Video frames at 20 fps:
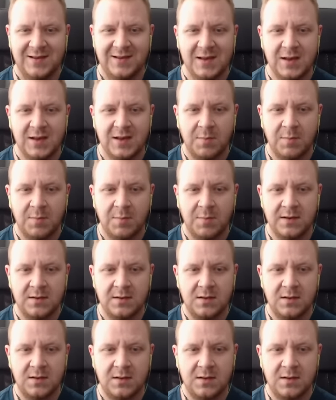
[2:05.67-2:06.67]
But
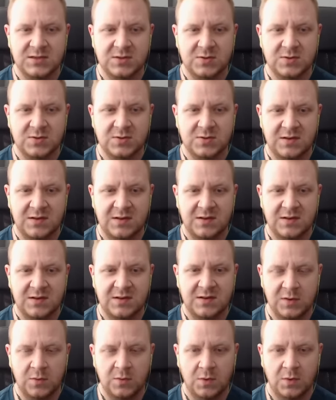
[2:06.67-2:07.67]
it's definitely
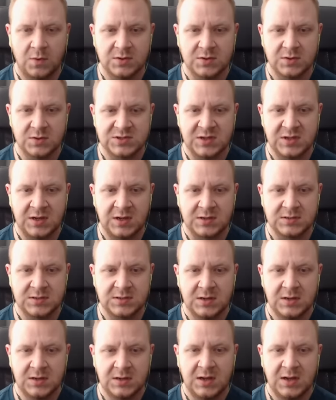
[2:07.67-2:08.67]
one of those things.
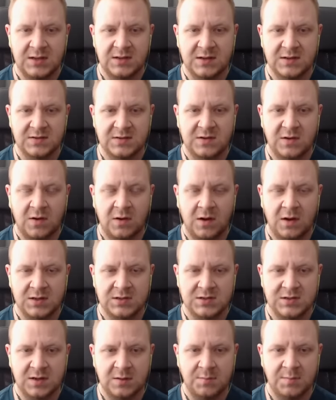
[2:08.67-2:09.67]
It does cost
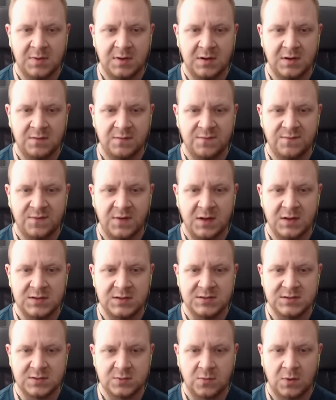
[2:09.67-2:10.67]
a bit of funds
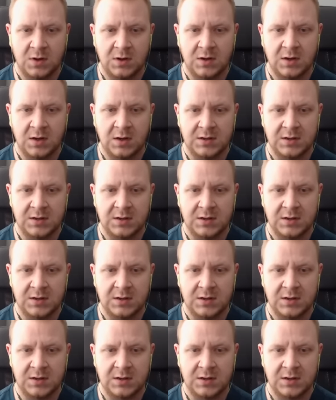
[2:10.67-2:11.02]
and whatnot.